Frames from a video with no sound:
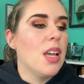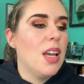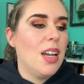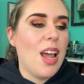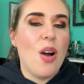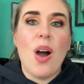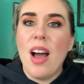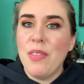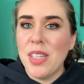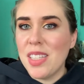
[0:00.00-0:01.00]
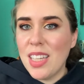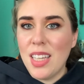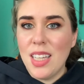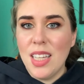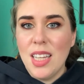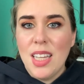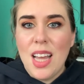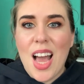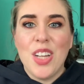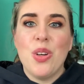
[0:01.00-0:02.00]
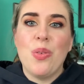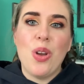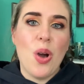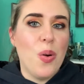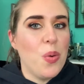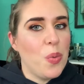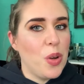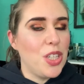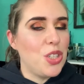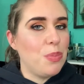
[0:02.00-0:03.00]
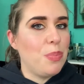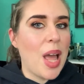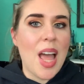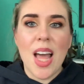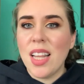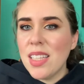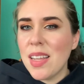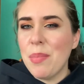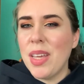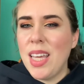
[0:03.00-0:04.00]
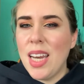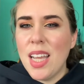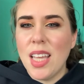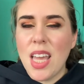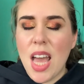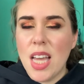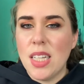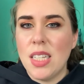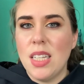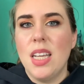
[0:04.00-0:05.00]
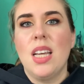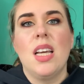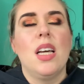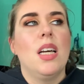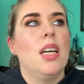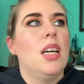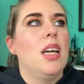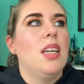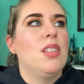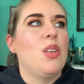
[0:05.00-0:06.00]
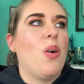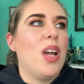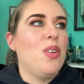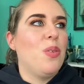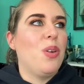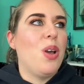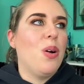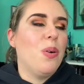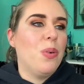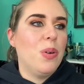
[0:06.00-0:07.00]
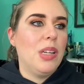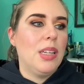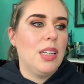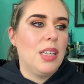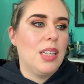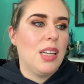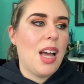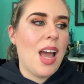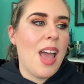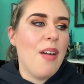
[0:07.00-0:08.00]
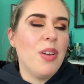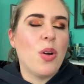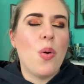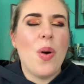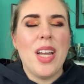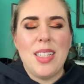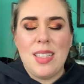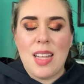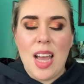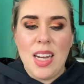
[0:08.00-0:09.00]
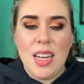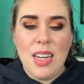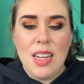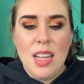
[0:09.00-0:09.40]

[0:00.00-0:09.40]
Now, obviously, I don't know which palettes I'm getting yet. So I don't know. I haven't quite decided